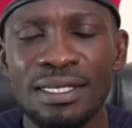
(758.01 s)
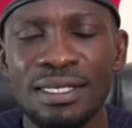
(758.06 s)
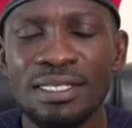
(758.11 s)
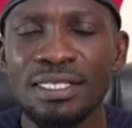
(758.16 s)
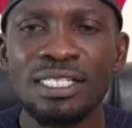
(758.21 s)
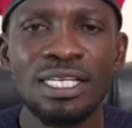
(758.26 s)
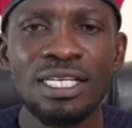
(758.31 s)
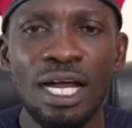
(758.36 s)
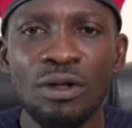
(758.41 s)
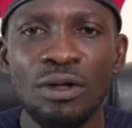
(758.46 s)

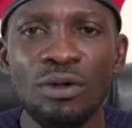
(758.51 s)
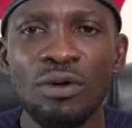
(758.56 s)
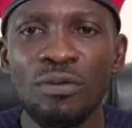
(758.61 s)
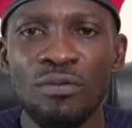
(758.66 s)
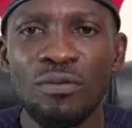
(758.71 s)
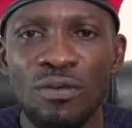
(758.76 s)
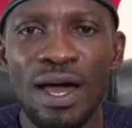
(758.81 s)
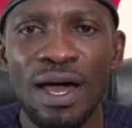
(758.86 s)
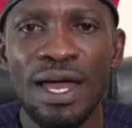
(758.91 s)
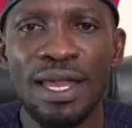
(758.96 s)
She cannot
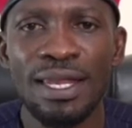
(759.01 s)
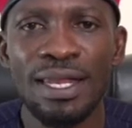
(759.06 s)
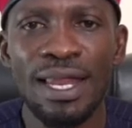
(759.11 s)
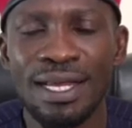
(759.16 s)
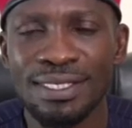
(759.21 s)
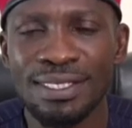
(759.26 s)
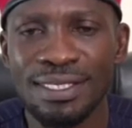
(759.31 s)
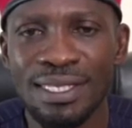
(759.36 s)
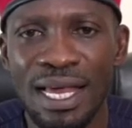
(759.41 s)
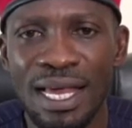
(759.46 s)
find
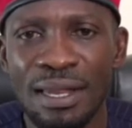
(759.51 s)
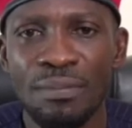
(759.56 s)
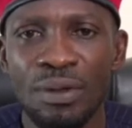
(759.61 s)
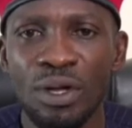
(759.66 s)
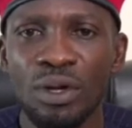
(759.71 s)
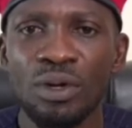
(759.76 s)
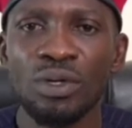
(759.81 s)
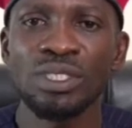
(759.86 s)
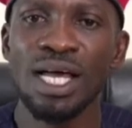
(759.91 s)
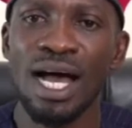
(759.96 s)
her son
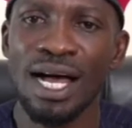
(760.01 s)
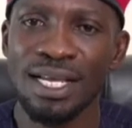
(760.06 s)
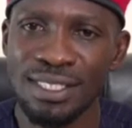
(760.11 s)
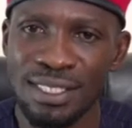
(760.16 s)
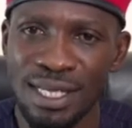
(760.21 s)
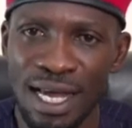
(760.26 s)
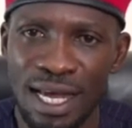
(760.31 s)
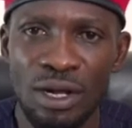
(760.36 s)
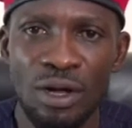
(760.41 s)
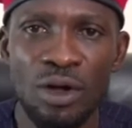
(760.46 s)
because her
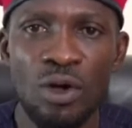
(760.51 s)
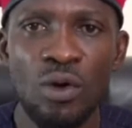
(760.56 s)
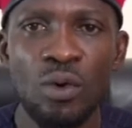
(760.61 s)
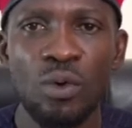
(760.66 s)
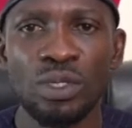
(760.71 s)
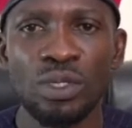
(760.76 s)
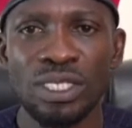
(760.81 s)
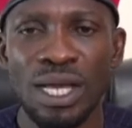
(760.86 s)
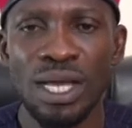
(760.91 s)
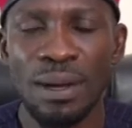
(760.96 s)
son
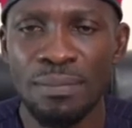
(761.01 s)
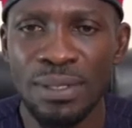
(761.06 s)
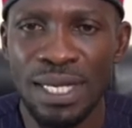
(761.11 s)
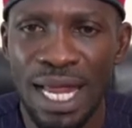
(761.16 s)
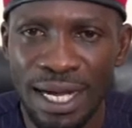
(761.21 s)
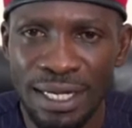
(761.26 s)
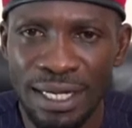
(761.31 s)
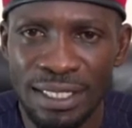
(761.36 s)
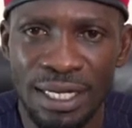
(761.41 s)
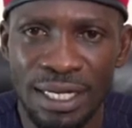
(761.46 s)
was
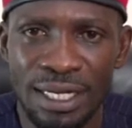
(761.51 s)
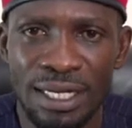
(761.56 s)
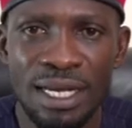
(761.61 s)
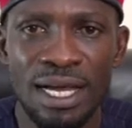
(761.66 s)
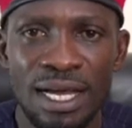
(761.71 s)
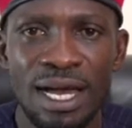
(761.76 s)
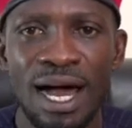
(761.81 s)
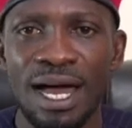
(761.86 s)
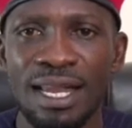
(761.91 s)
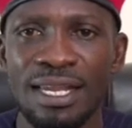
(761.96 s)
abducted
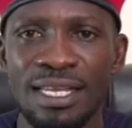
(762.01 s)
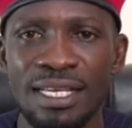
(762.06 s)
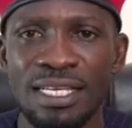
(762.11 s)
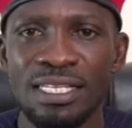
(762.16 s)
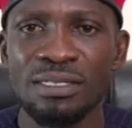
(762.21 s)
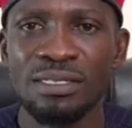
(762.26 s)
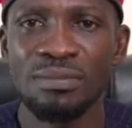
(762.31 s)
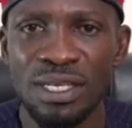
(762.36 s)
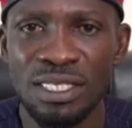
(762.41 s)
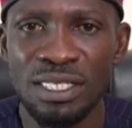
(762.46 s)
and he
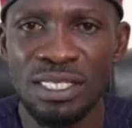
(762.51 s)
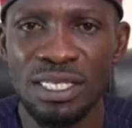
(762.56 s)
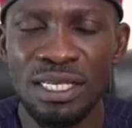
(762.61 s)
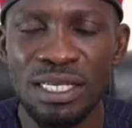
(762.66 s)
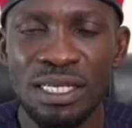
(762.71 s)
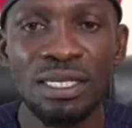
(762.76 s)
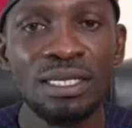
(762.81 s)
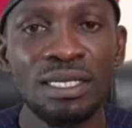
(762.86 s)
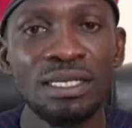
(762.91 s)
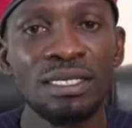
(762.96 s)
is missing
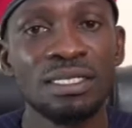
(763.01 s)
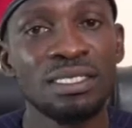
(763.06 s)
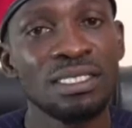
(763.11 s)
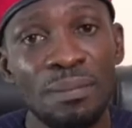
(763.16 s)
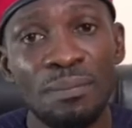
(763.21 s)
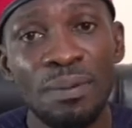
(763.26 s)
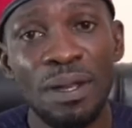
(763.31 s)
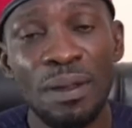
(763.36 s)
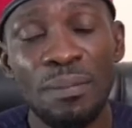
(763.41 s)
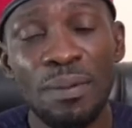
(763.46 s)

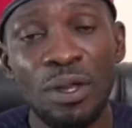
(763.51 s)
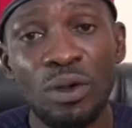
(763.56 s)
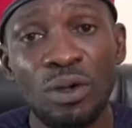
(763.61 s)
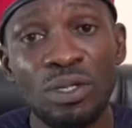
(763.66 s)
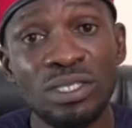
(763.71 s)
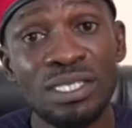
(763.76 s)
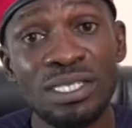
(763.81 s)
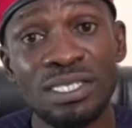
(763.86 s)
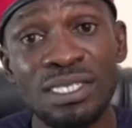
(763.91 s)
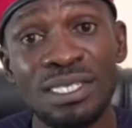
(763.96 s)
simply
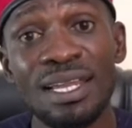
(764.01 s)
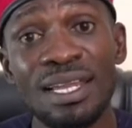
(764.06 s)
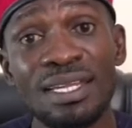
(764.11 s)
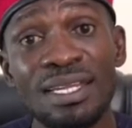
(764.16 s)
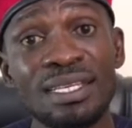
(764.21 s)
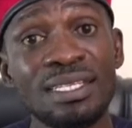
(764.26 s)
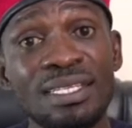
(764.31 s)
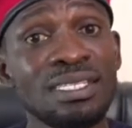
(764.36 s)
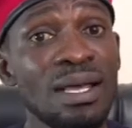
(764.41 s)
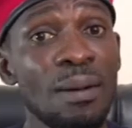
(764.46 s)
because the son
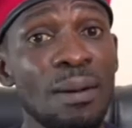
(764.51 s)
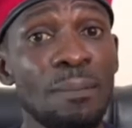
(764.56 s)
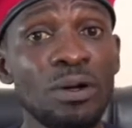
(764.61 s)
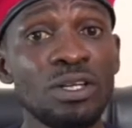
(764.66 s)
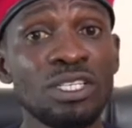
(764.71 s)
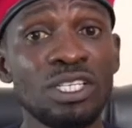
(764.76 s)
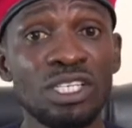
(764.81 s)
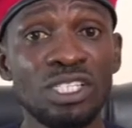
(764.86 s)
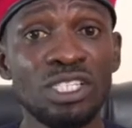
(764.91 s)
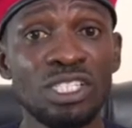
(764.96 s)
is
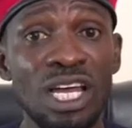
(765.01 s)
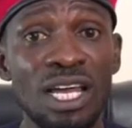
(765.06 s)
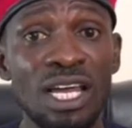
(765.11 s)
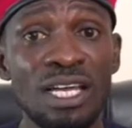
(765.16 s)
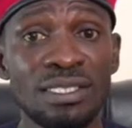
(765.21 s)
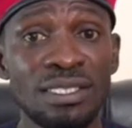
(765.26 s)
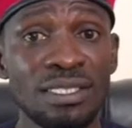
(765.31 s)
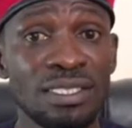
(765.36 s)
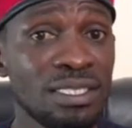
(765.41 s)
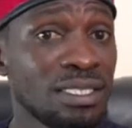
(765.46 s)
supporting
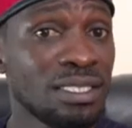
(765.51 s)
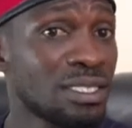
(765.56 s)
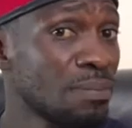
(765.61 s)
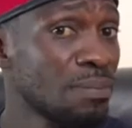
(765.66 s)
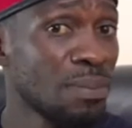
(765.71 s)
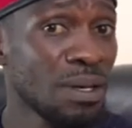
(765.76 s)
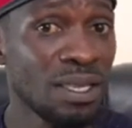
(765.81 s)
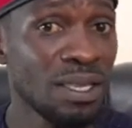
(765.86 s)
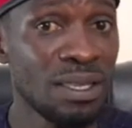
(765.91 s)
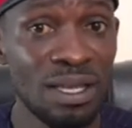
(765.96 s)
change,
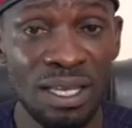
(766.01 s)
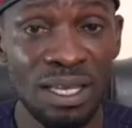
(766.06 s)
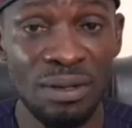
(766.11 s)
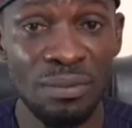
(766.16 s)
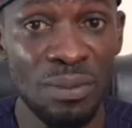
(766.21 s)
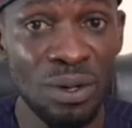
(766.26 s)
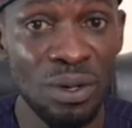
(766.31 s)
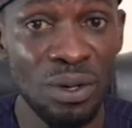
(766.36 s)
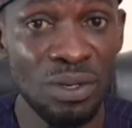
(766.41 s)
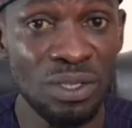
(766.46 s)
simply
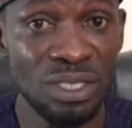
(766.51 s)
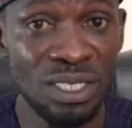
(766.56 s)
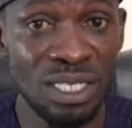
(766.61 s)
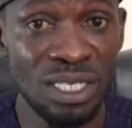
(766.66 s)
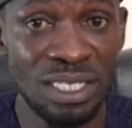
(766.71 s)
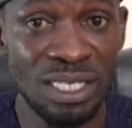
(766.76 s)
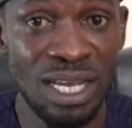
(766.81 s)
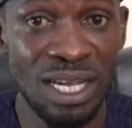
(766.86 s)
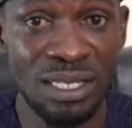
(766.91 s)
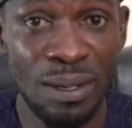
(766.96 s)
because the
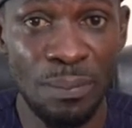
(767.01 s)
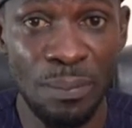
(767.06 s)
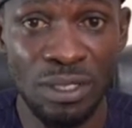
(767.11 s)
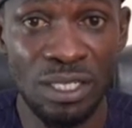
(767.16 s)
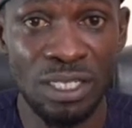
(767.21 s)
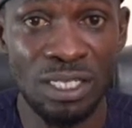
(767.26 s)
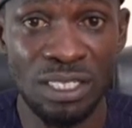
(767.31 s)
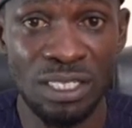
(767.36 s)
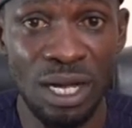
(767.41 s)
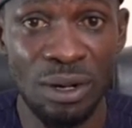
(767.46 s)
son is
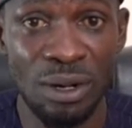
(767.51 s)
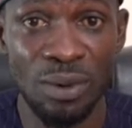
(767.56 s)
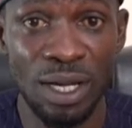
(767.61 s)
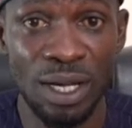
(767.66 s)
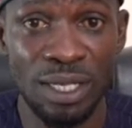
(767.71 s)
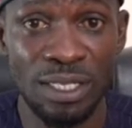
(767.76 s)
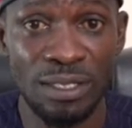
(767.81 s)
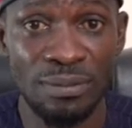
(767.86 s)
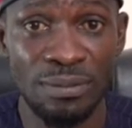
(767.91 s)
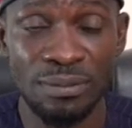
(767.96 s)
supporting
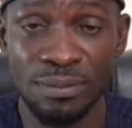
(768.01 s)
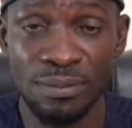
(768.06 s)
Kyagulanyi.